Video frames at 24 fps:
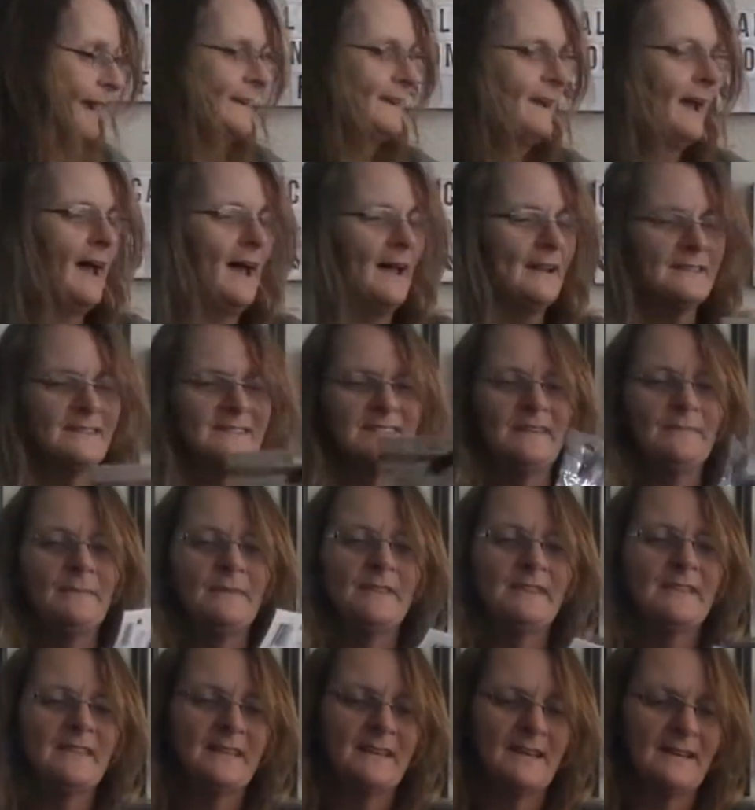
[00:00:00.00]
got some
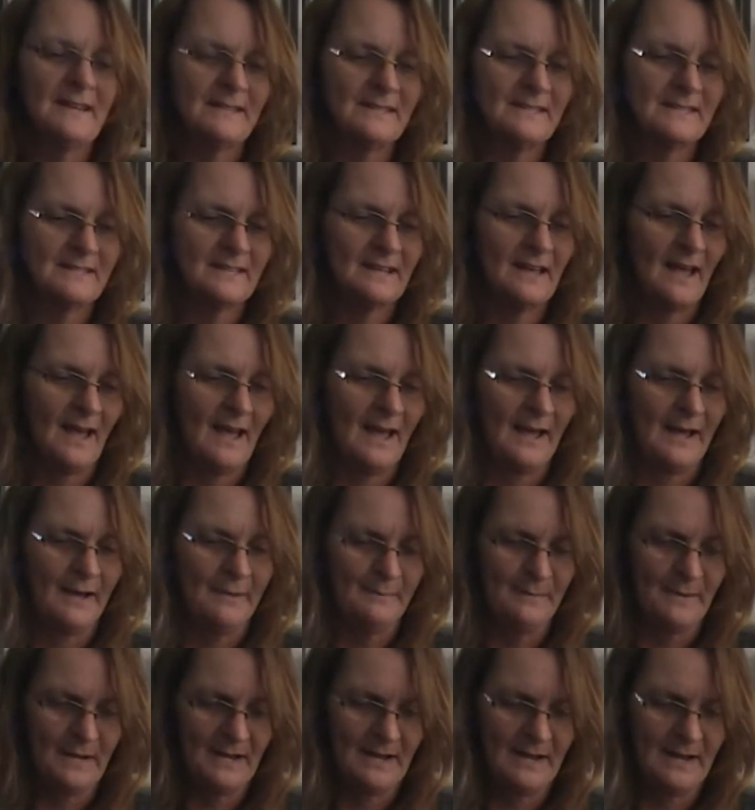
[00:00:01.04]
of this
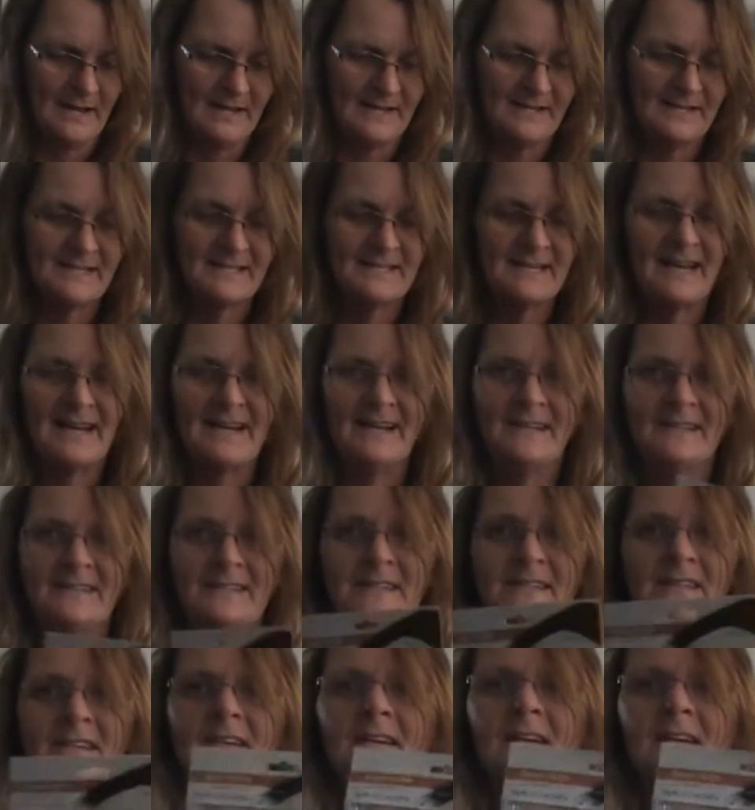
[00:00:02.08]
sand.